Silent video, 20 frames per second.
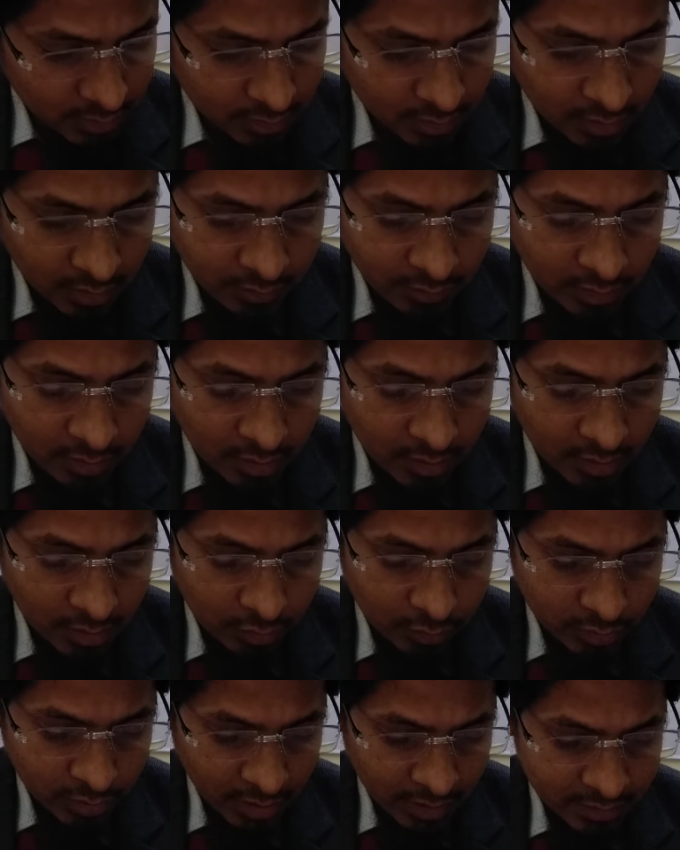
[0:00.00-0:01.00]

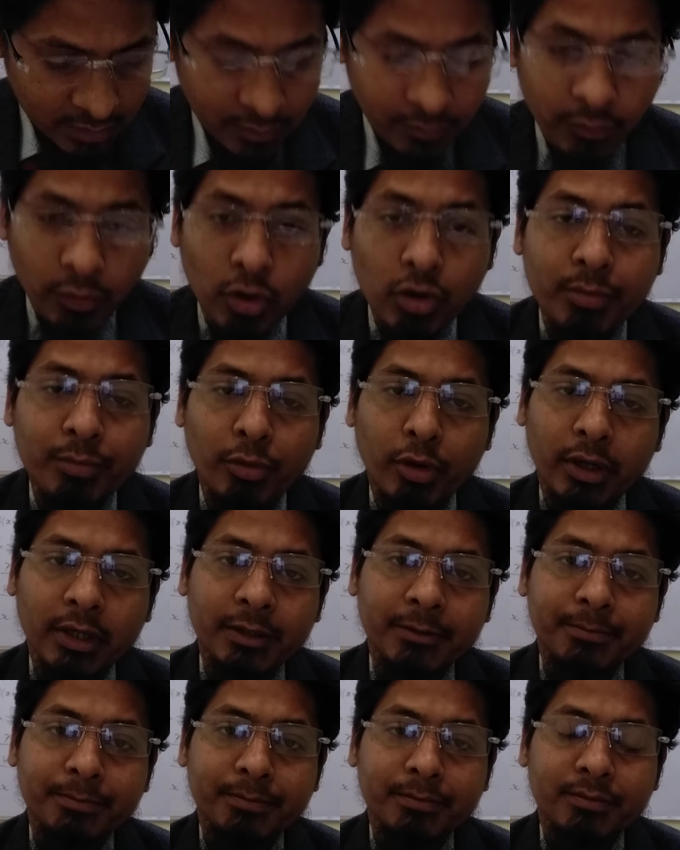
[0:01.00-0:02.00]
Now class, the 4
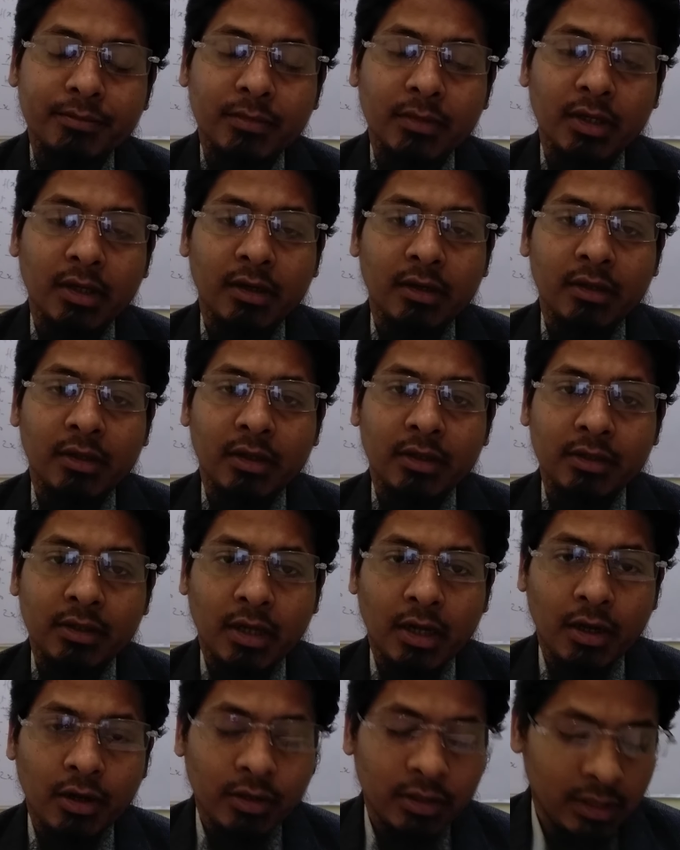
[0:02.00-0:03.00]
point.
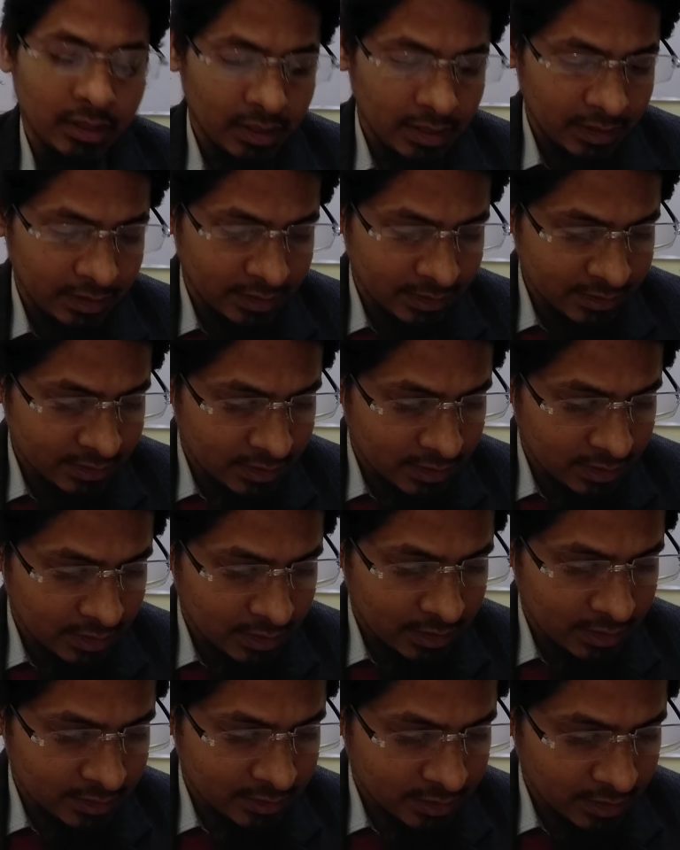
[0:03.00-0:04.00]
Now it is
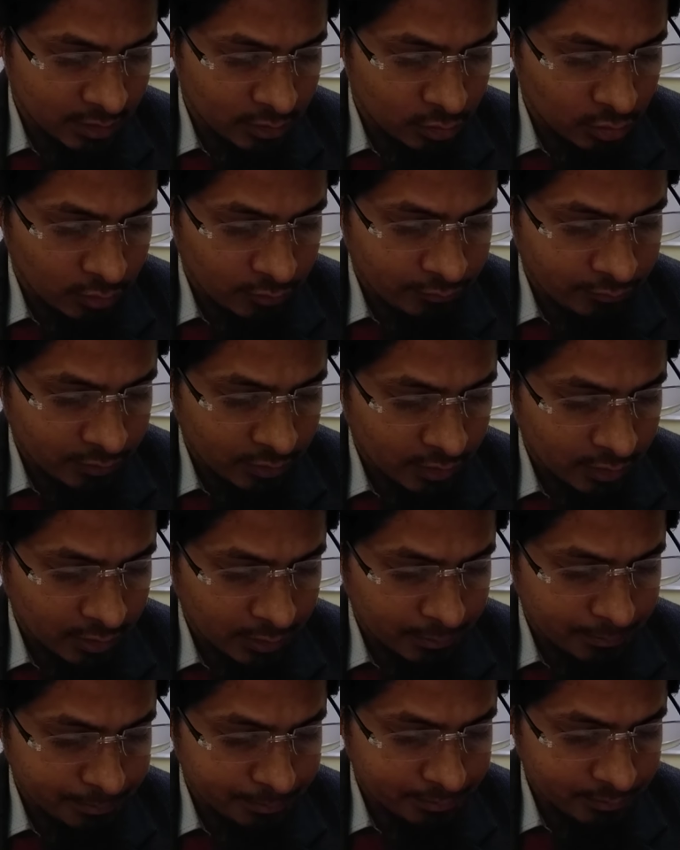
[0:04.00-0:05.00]
the study of
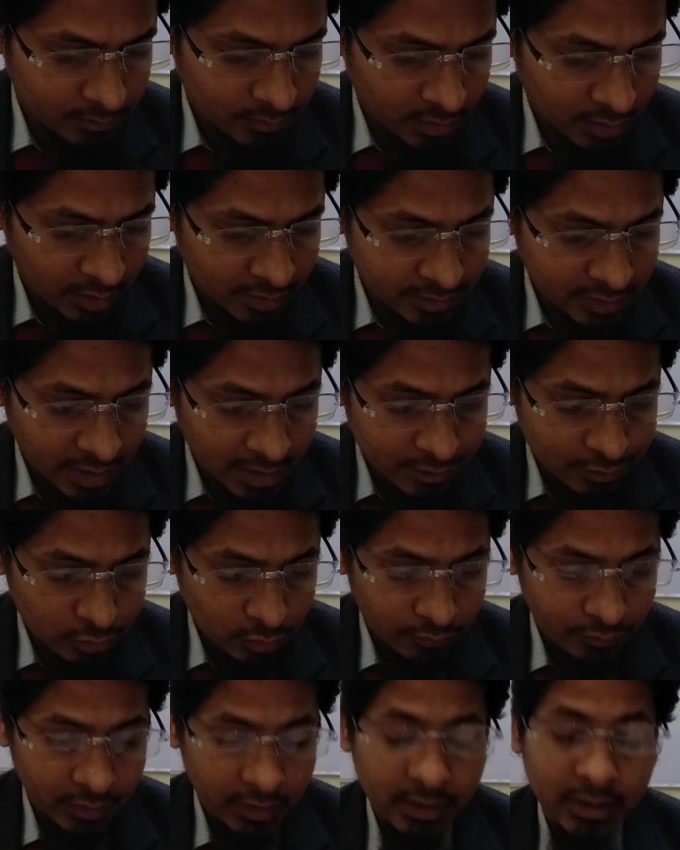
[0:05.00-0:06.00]
hazards
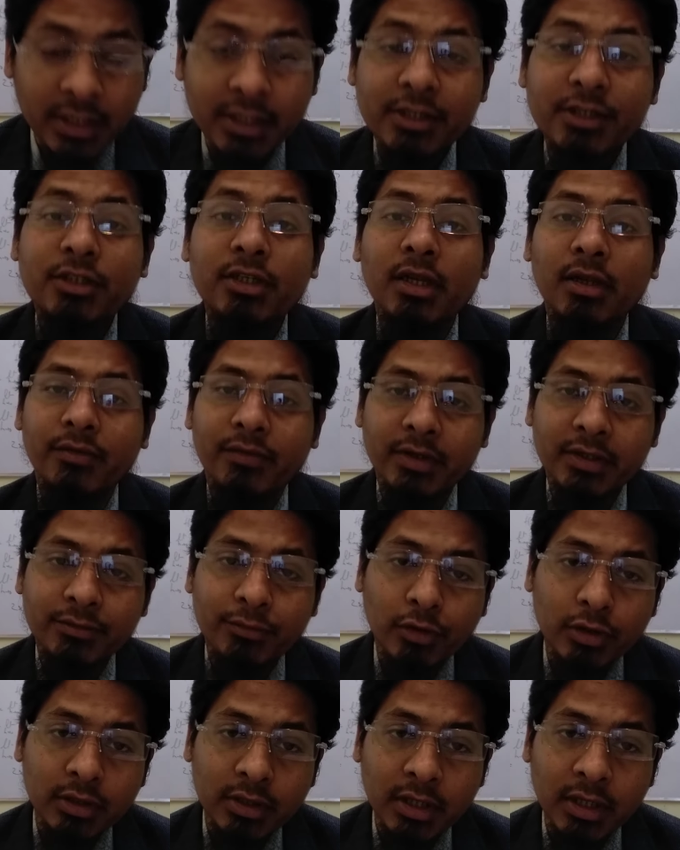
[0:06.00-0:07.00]
of industrial waste.
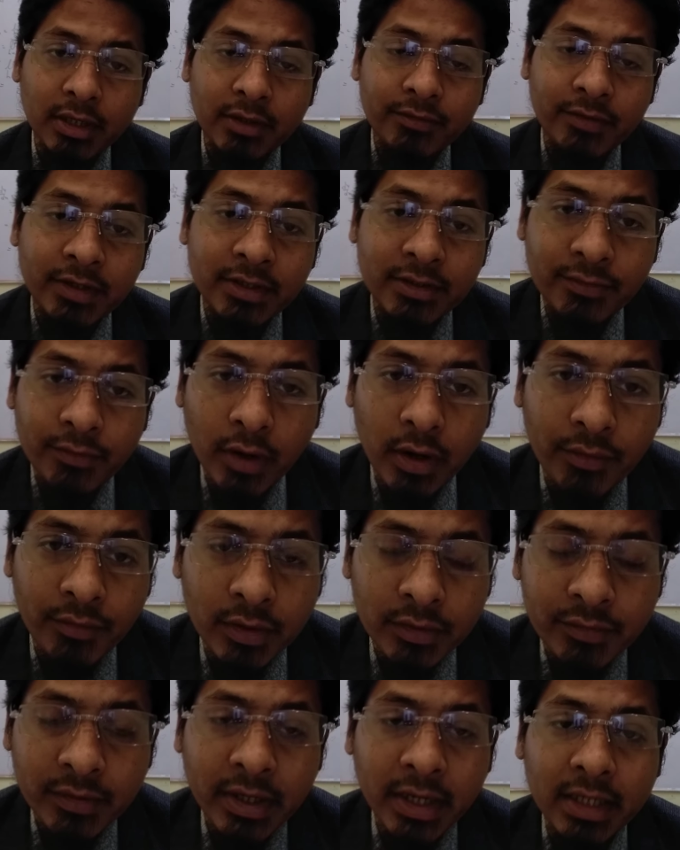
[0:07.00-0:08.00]
What the waste
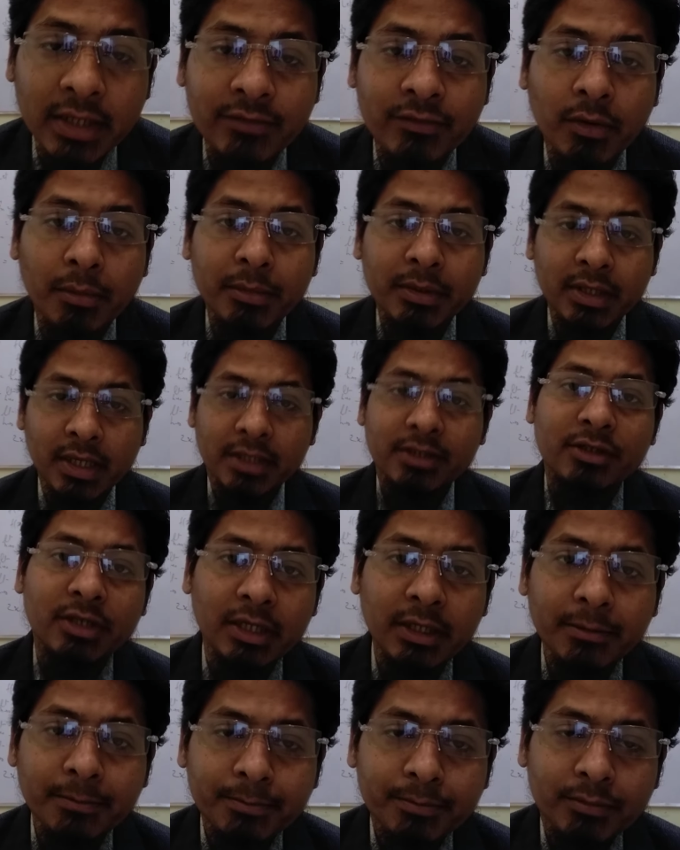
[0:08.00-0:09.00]
what we're getting from
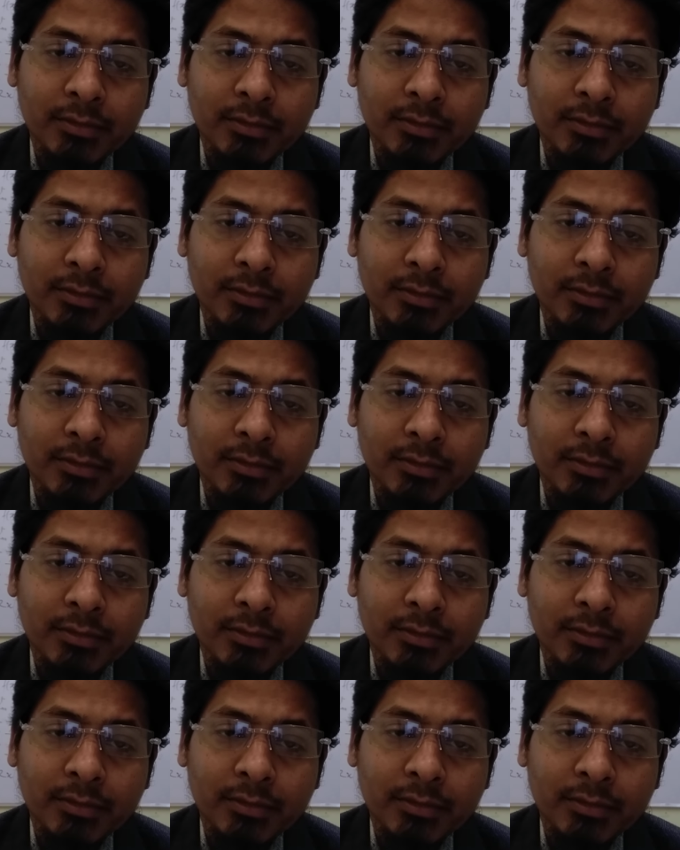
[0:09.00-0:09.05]
industry.